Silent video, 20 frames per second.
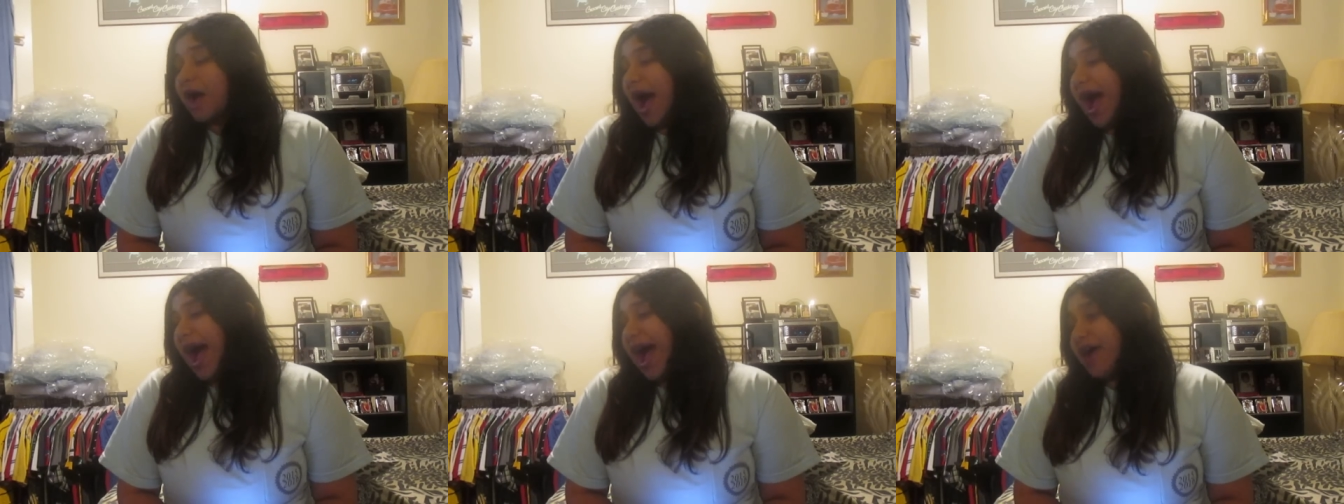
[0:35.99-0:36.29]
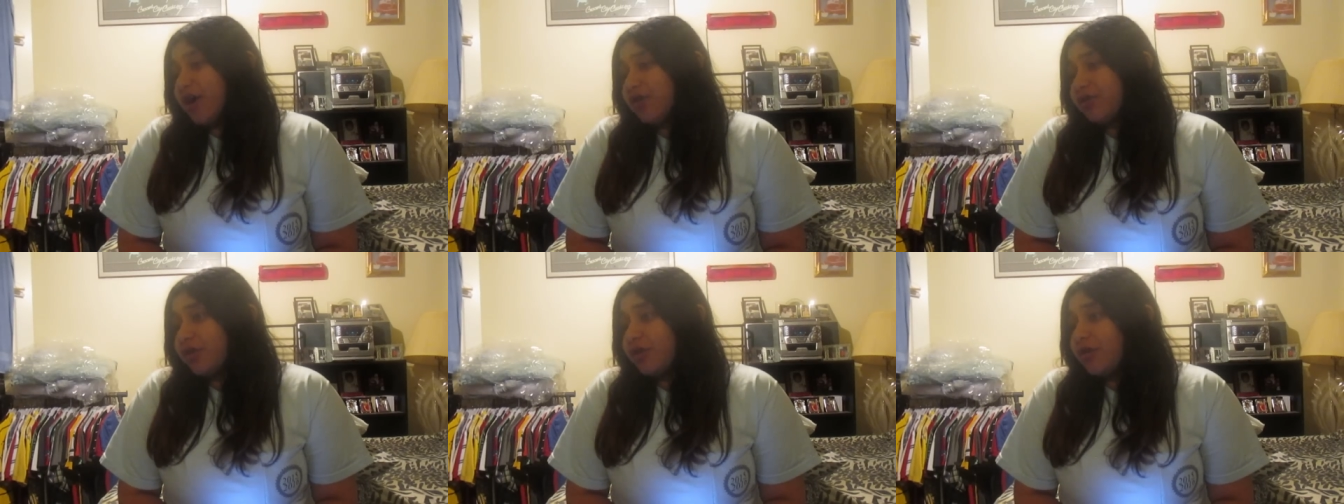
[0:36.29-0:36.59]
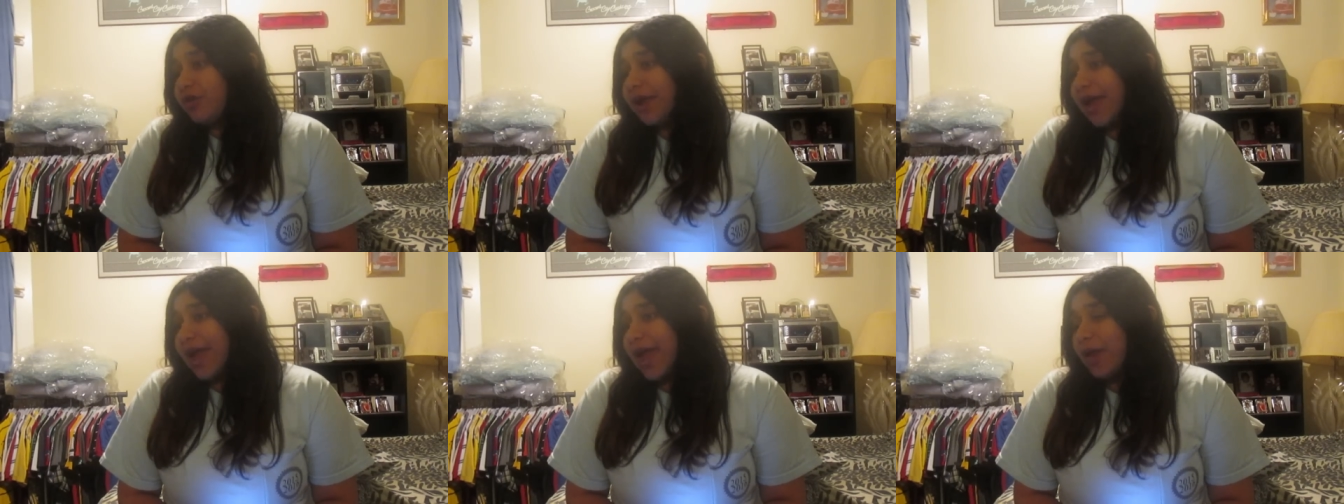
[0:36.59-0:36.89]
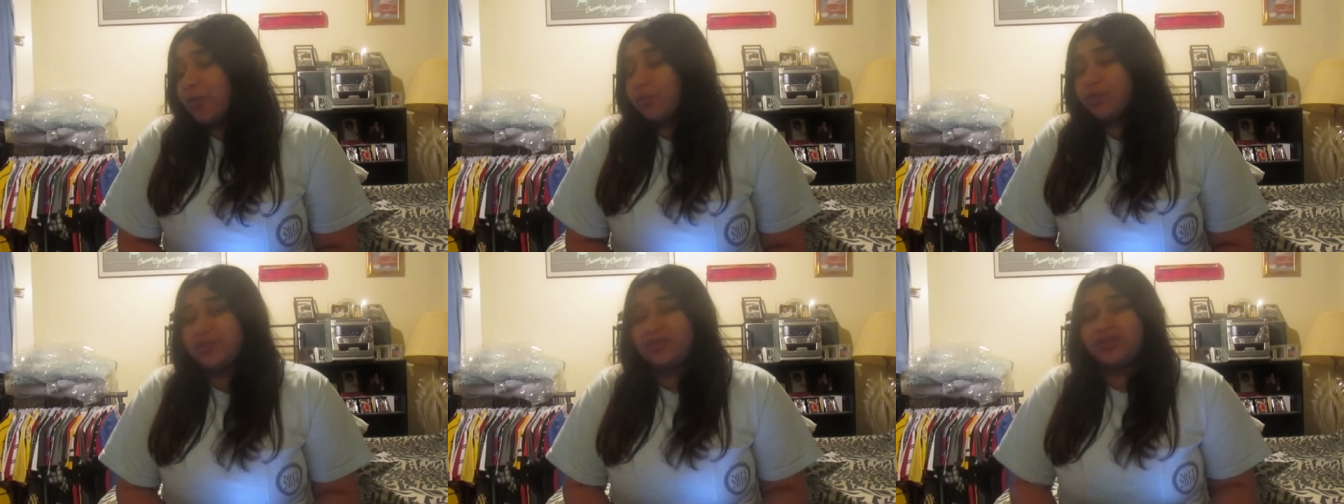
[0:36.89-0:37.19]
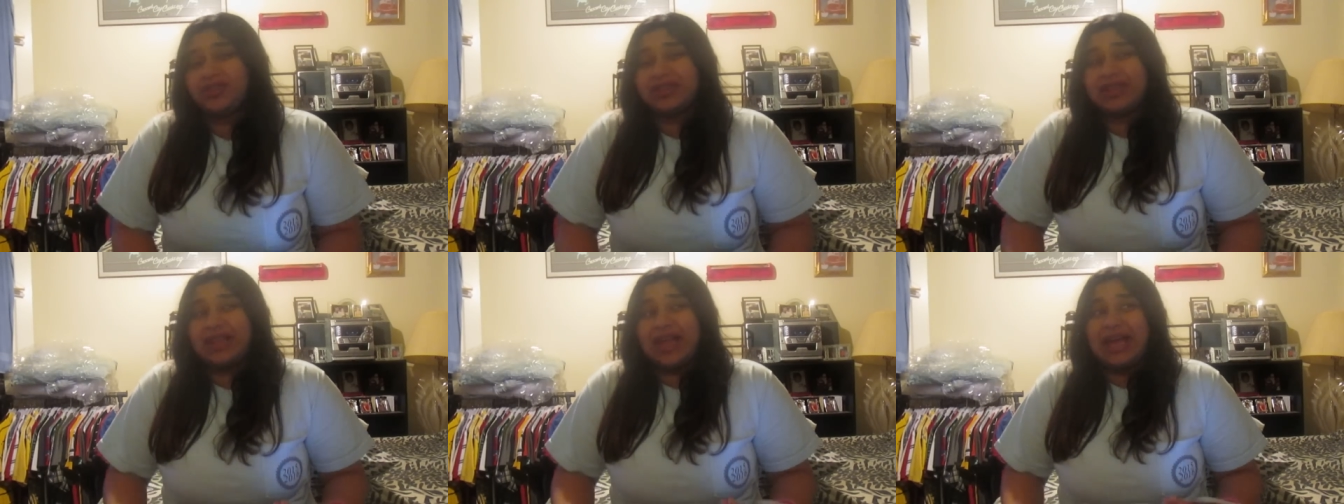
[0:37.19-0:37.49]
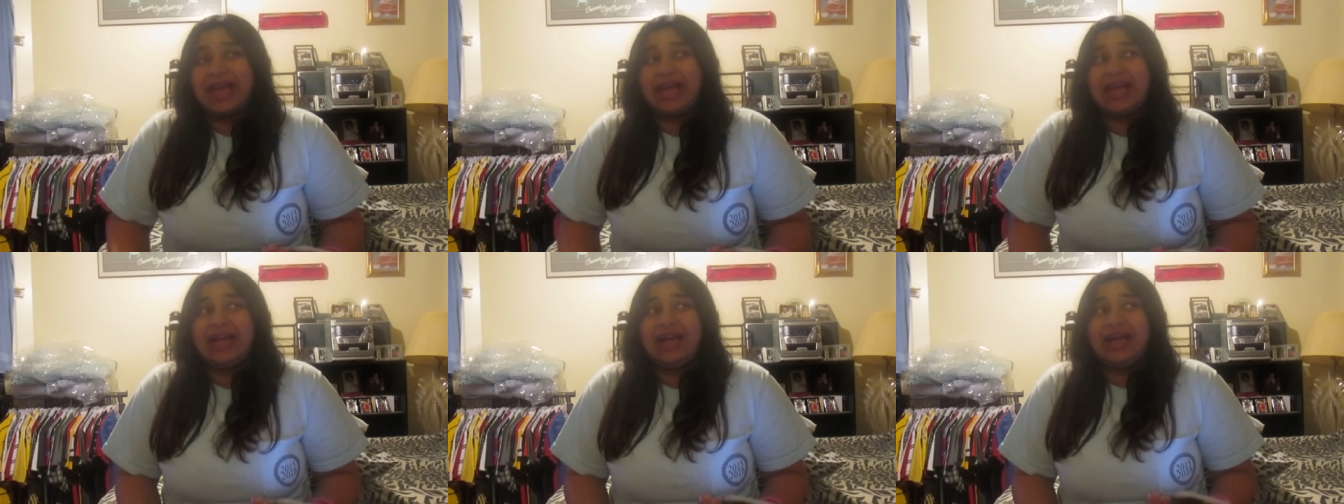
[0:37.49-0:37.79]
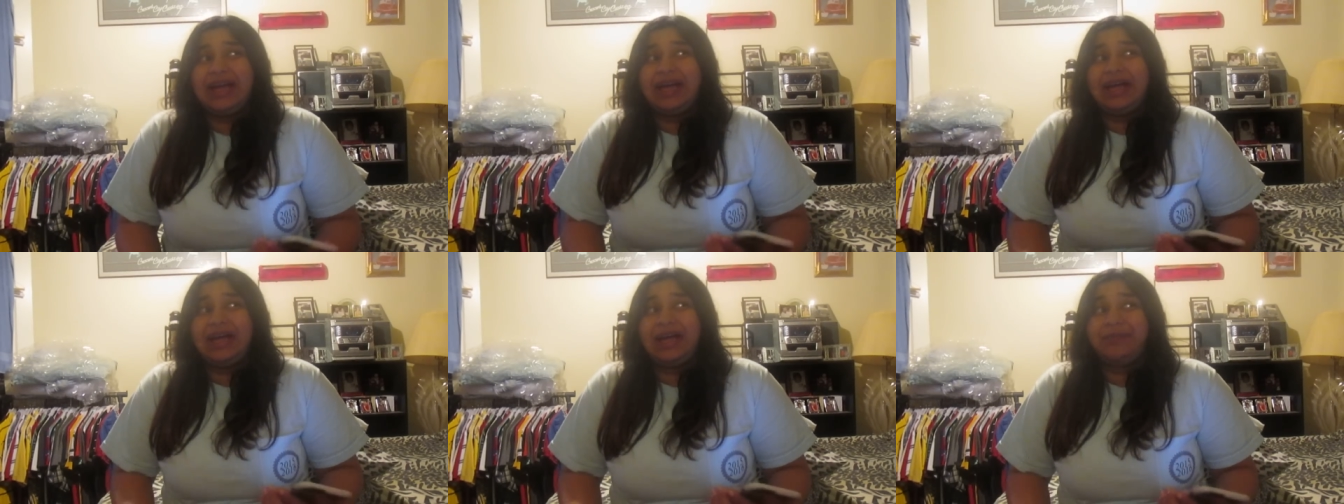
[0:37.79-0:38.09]
I, on the other hand, was just like,
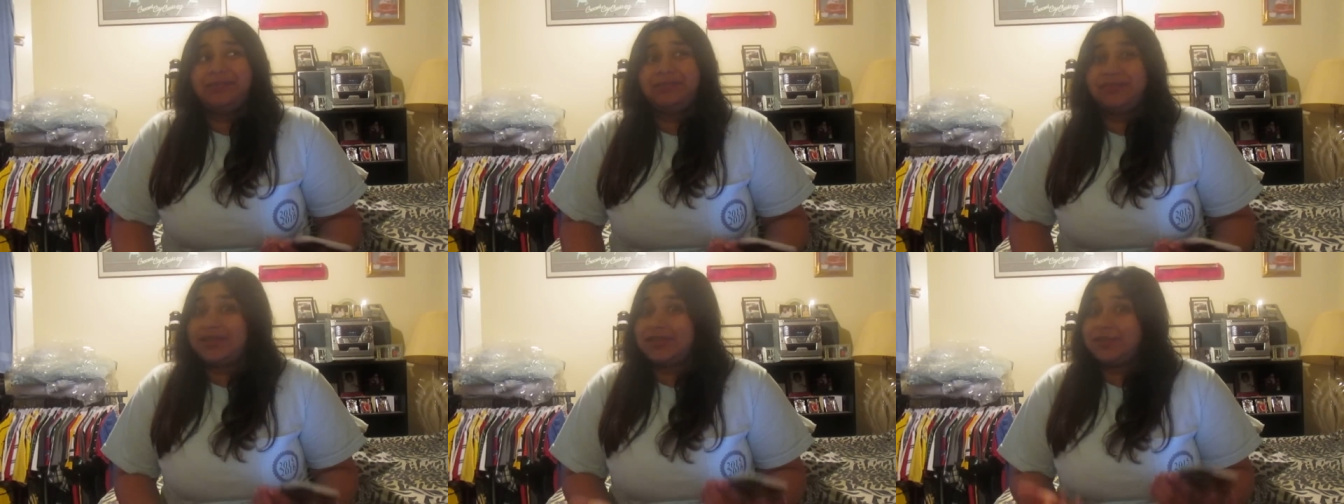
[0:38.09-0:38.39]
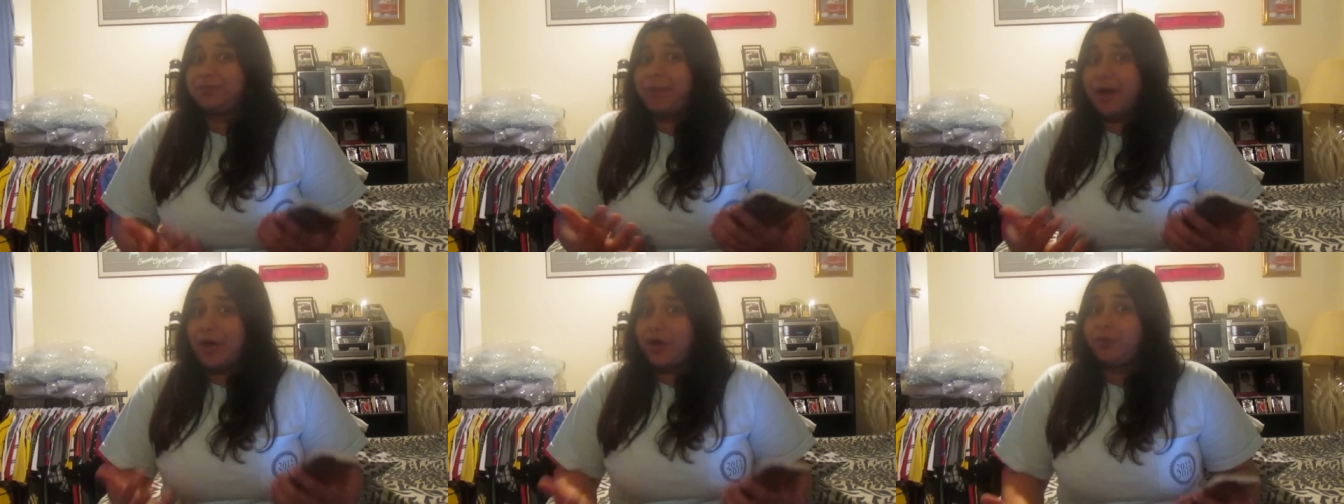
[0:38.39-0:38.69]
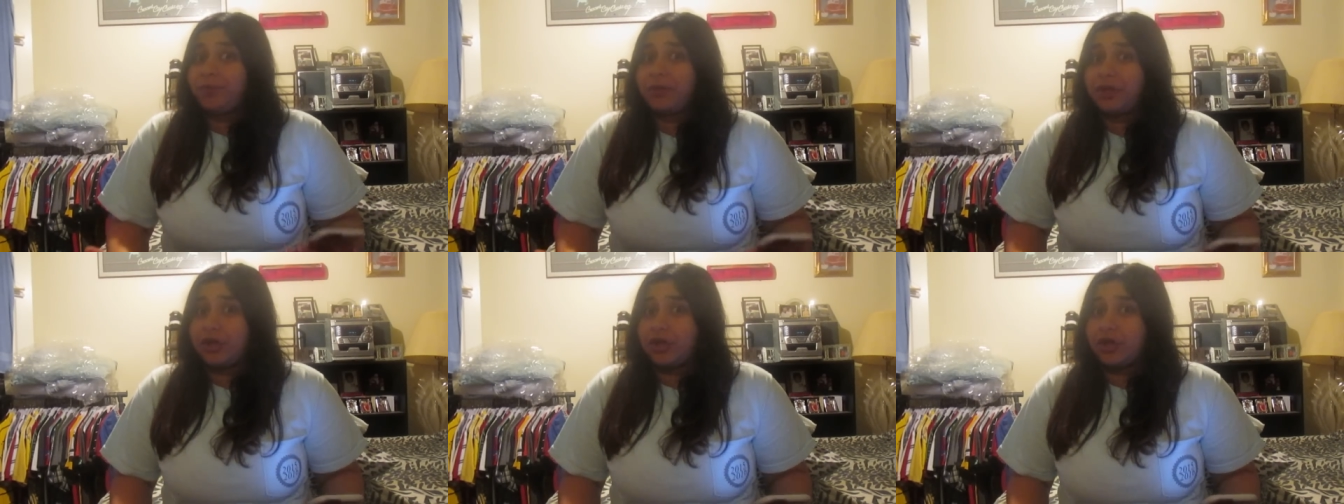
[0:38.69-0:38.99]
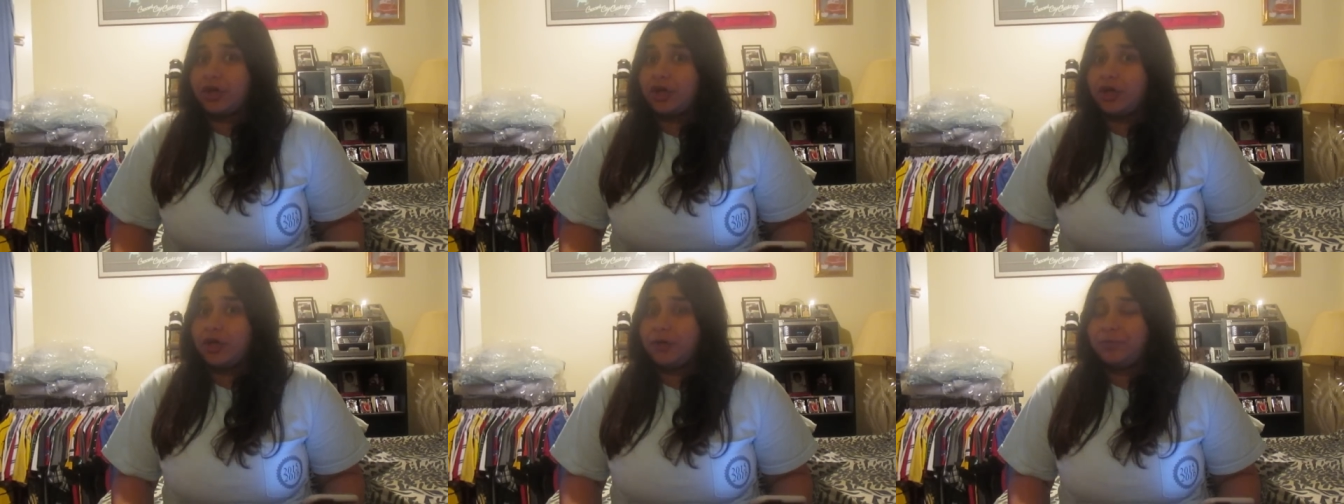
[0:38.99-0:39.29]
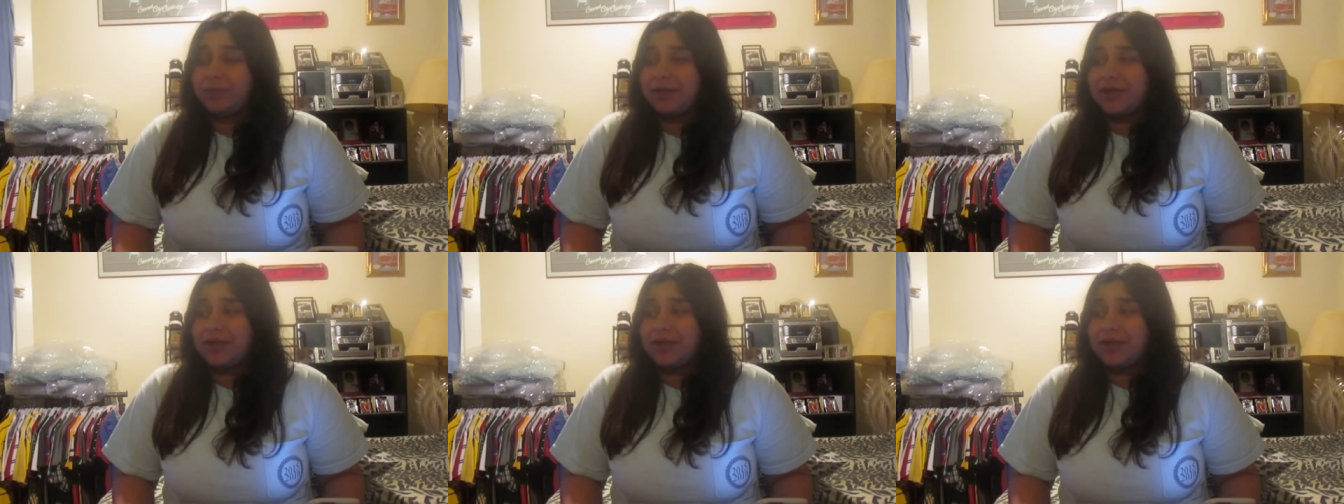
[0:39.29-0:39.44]
this better be good,